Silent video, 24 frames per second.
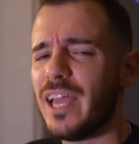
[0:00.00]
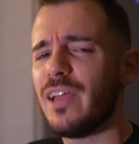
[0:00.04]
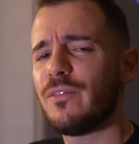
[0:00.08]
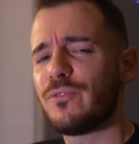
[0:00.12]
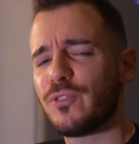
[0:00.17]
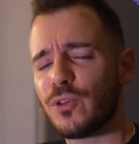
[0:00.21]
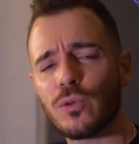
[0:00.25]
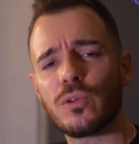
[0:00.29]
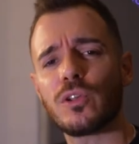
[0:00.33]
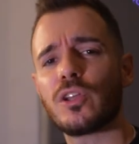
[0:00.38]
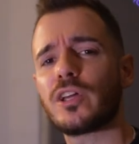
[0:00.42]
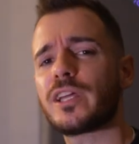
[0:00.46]
If
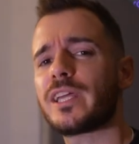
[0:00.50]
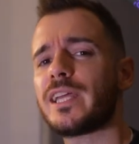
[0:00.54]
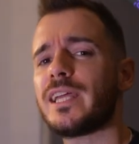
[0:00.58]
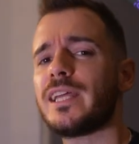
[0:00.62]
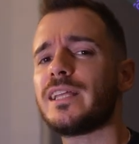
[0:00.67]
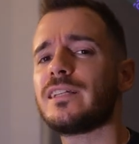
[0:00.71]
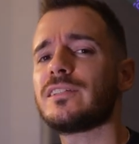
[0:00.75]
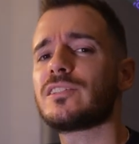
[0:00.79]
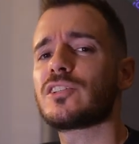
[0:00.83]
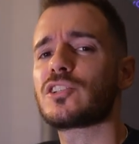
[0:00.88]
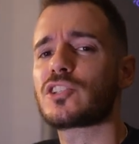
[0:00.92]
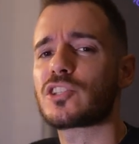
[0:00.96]
you're
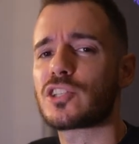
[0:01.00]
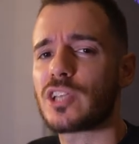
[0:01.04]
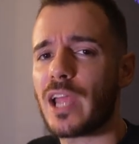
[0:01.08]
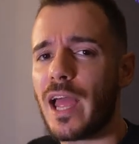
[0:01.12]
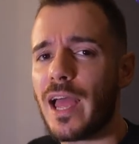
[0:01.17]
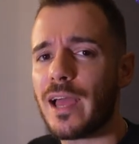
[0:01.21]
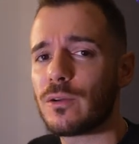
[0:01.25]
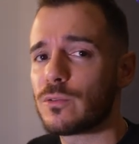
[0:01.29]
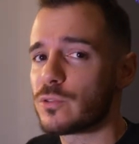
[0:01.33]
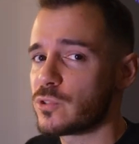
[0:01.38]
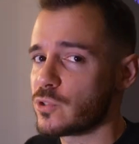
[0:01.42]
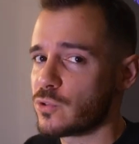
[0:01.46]
looking to
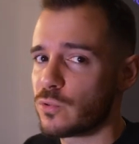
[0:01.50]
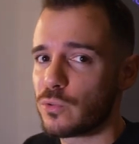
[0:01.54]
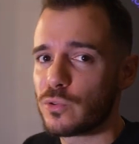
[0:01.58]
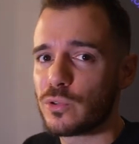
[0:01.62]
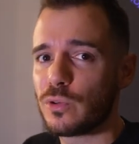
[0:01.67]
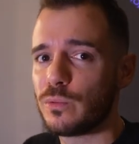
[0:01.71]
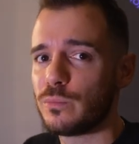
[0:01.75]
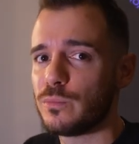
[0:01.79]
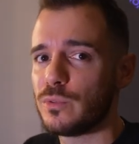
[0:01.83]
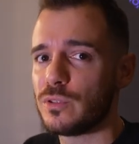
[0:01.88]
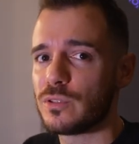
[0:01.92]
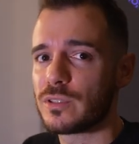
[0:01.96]
share or store
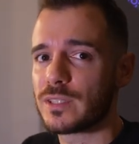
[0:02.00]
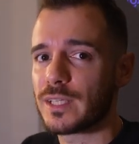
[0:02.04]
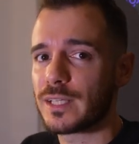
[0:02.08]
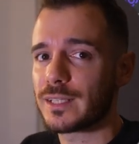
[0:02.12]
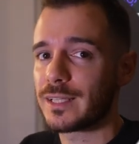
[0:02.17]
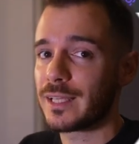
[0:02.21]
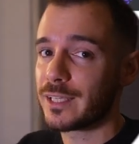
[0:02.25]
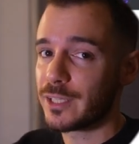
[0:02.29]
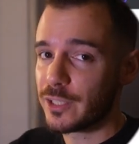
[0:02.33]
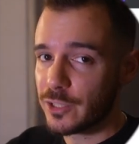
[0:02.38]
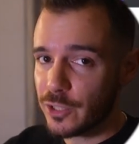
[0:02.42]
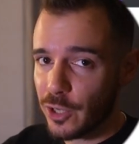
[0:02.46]
your music,
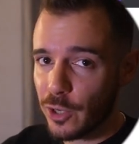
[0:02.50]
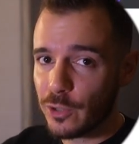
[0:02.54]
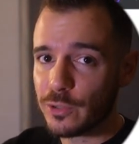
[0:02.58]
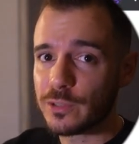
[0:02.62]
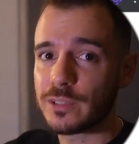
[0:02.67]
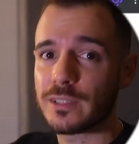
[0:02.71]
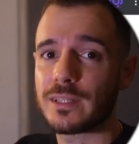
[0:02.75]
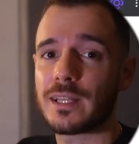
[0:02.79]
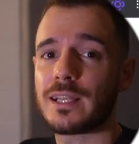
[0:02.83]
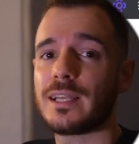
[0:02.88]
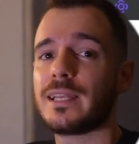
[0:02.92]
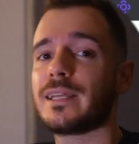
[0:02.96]
then go
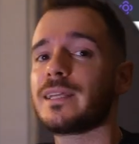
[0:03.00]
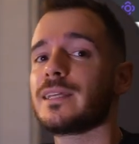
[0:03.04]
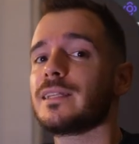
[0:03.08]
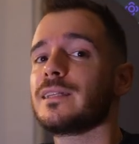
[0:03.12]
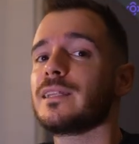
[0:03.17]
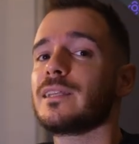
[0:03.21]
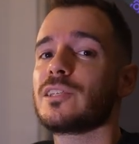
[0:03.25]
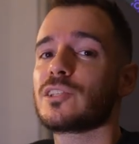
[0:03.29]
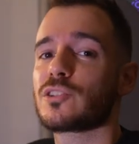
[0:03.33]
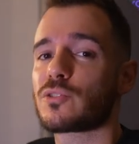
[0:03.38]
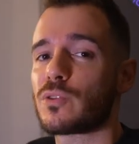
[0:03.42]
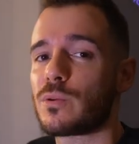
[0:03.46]
to the link in
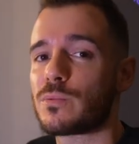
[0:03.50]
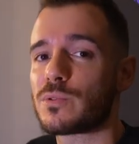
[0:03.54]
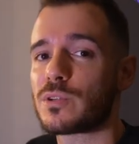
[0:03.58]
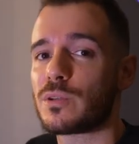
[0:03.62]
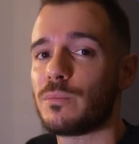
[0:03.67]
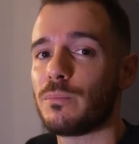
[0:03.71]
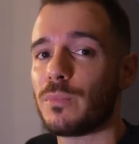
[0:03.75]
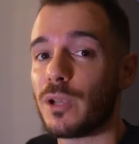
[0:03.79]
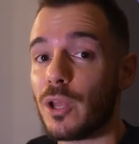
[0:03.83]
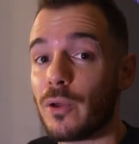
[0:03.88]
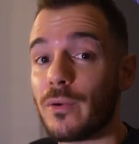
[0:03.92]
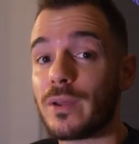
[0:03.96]
the
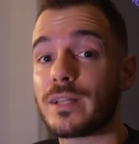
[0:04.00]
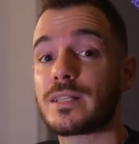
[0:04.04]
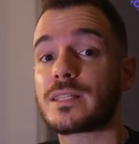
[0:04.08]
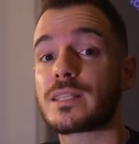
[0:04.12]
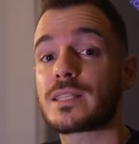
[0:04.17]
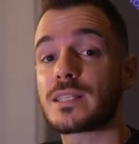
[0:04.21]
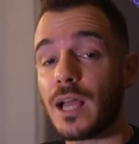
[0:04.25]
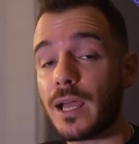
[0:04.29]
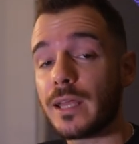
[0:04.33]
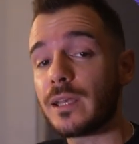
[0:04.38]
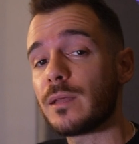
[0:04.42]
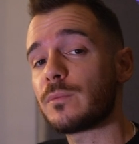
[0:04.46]
description below and
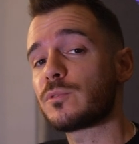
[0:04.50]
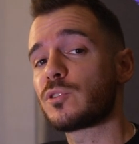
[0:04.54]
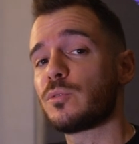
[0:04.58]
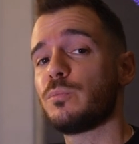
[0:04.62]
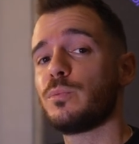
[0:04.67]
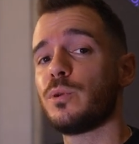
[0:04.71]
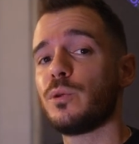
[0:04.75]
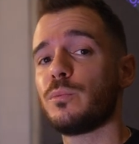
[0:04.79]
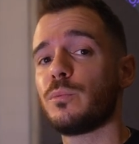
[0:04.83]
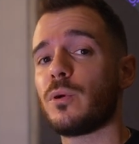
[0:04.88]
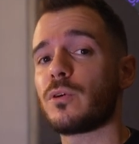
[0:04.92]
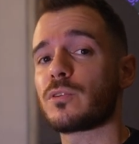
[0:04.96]
sign up to
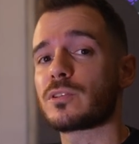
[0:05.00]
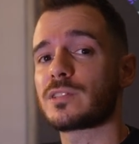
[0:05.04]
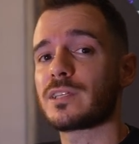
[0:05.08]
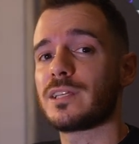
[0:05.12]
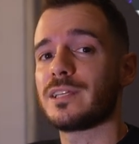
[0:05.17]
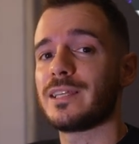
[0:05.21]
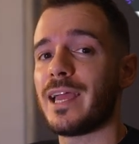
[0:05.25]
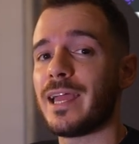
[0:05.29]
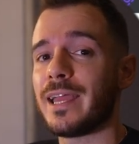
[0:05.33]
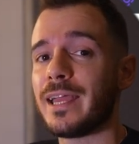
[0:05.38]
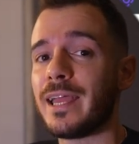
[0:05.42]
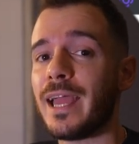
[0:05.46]
Boombox
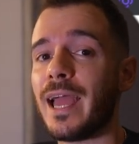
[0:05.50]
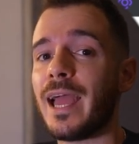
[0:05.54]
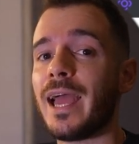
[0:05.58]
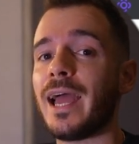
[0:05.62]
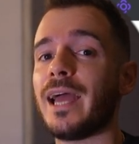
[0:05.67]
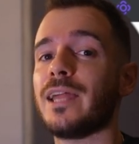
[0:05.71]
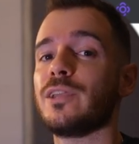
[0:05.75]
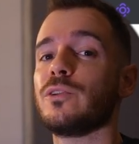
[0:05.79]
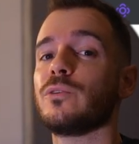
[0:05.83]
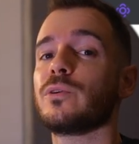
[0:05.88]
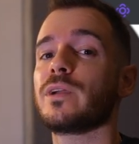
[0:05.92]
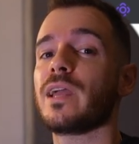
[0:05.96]
today
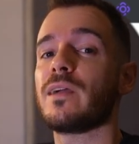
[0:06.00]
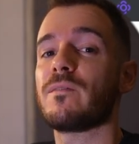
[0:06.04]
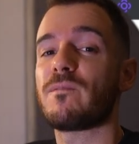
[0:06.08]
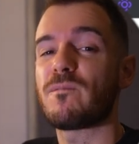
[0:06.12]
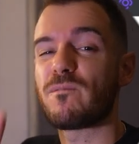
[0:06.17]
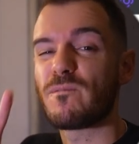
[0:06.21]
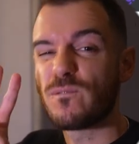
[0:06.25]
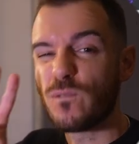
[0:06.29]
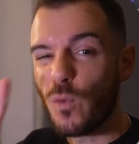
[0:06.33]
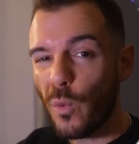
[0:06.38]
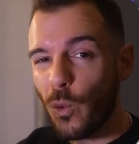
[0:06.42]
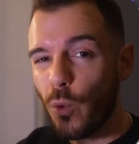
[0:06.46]
and you'll get
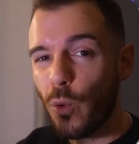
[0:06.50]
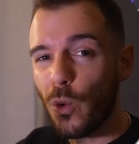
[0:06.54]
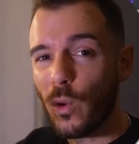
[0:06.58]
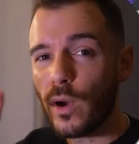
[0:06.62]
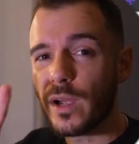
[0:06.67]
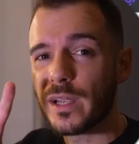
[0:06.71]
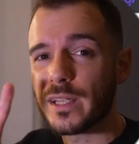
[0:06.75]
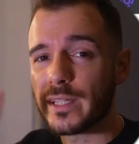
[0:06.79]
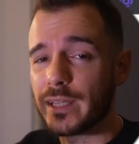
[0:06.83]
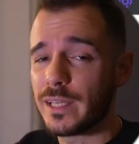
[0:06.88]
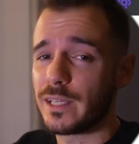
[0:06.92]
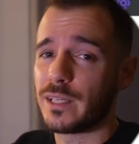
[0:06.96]
4
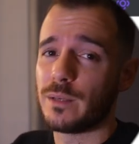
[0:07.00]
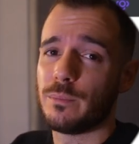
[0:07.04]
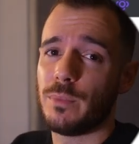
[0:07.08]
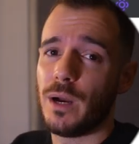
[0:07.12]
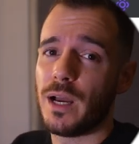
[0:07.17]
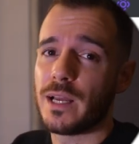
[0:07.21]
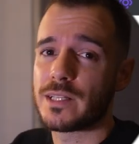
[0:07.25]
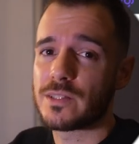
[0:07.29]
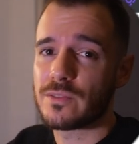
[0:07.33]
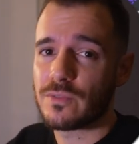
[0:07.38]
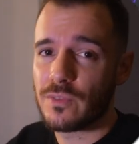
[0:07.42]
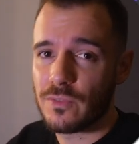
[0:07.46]

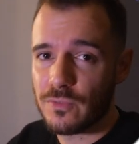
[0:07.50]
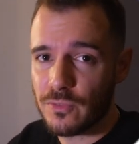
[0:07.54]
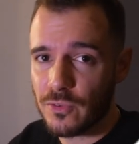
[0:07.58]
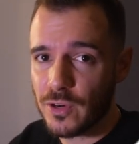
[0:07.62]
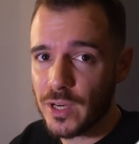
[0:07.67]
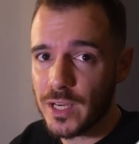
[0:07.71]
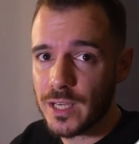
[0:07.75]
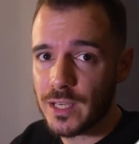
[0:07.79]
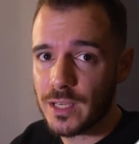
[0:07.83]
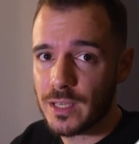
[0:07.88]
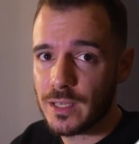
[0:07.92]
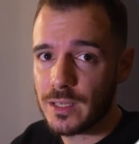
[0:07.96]
GB for
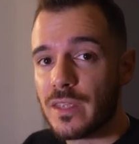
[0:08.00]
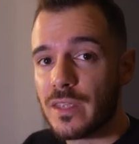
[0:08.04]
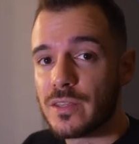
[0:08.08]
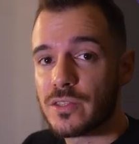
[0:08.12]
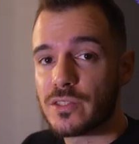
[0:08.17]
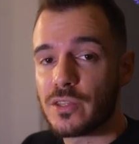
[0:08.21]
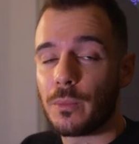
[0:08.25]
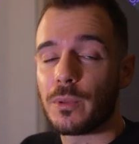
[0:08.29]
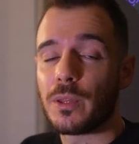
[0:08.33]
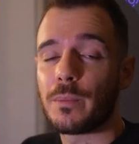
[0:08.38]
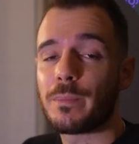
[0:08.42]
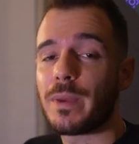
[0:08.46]
free.
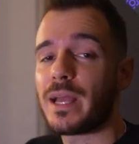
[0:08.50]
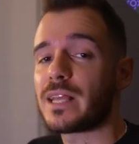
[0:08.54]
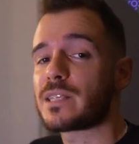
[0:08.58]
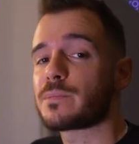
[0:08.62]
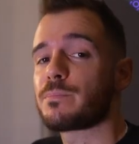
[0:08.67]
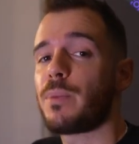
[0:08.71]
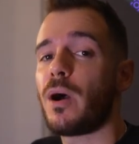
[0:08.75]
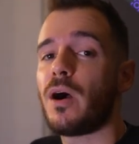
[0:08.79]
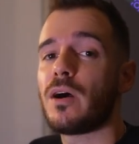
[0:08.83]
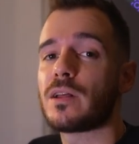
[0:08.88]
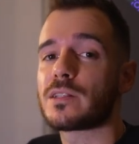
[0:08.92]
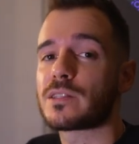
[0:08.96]
Some of the
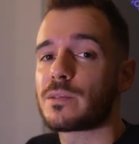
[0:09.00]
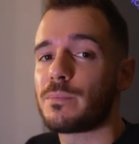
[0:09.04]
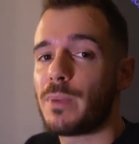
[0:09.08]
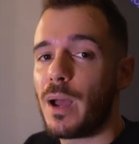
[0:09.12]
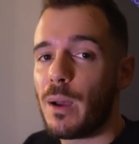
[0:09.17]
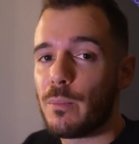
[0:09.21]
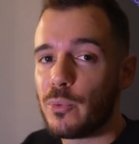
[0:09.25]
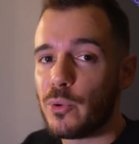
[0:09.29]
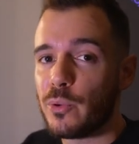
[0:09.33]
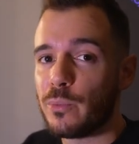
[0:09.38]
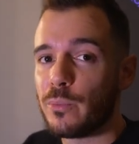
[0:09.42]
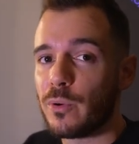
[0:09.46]
best parts
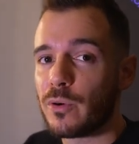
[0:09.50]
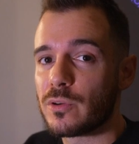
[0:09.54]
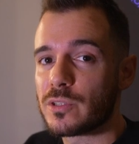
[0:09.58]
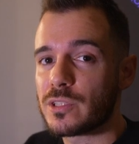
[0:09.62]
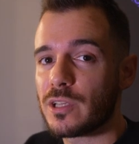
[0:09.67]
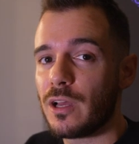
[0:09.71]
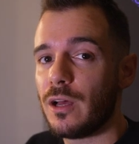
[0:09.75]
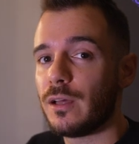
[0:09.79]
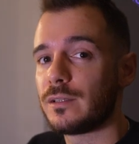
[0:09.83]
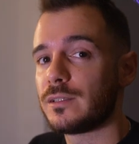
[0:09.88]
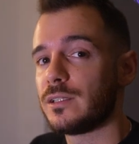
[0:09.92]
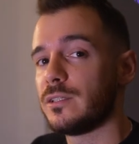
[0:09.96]
about
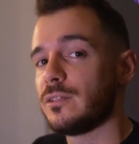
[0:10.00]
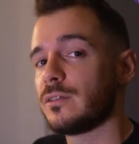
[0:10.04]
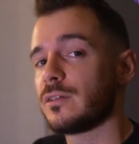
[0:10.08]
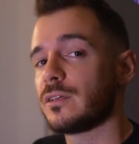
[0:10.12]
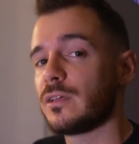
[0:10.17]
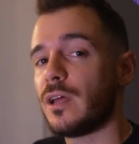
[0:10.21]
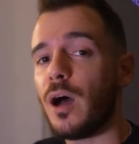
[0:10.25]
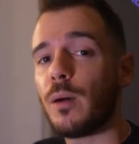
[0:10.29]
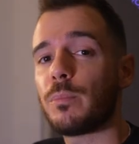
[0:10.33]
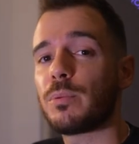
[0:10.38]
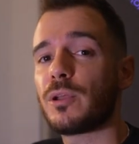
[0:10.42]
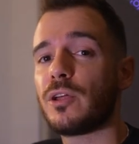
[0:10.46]
Boombox are that you can
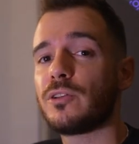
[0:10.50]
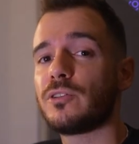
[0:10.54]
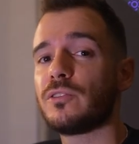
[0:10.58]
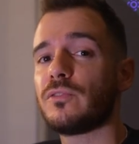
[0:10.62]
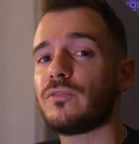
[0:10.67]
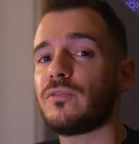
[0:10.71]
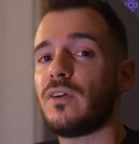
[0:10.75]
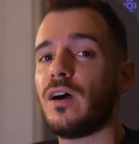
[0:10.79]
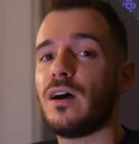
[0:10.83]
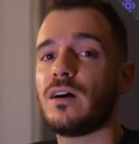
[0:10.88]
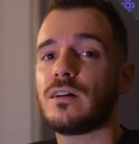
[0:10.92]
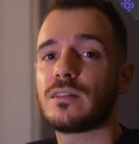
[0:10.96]
upload your
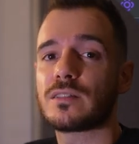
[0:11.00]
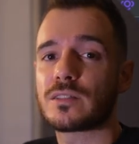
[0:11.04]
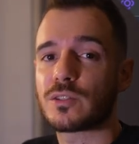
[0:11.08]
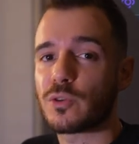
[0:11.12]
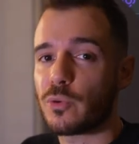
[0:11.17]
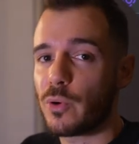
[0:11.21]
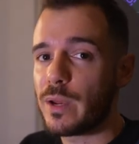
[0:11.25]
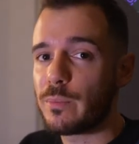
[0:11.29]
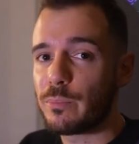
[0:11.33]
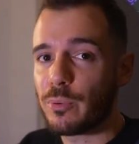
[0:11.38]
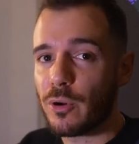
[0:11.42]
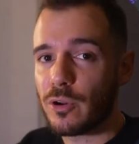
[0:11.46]
files,
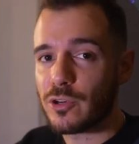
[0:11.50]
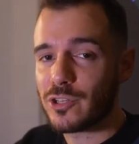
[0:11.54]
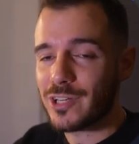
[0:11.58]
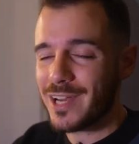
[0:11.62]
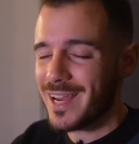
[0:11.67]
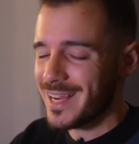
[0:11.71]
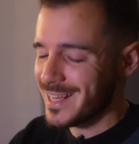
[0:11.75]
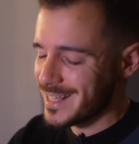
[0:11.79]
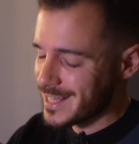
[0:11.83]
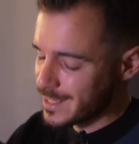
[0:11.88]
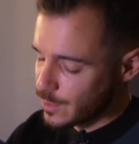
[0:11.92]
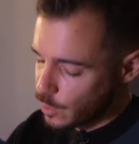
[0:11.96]
create
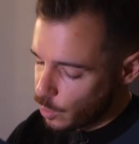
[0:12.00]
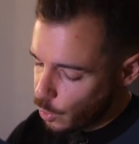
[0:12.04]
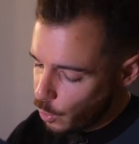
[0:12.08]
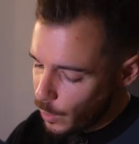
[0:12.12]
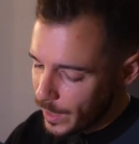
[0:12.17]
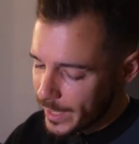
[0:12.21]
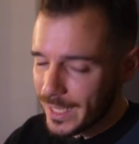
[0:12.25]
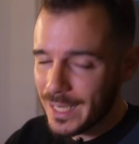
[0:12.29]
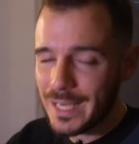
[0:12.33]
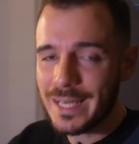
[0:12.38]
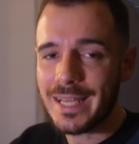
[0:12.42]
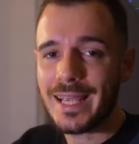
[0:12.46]
projects,
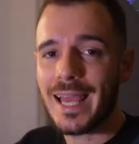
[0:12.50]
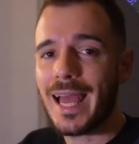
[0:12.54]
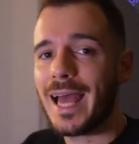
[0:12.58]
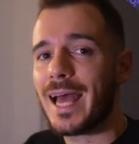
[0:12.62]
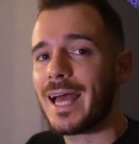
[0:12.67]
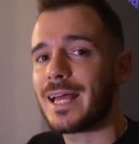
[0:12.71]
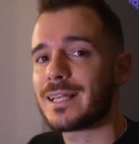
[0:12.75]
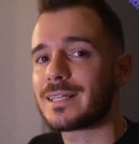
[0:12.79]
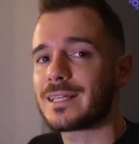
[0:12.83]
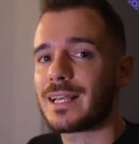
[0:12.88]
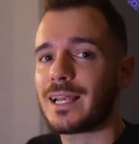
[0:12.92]
quickly add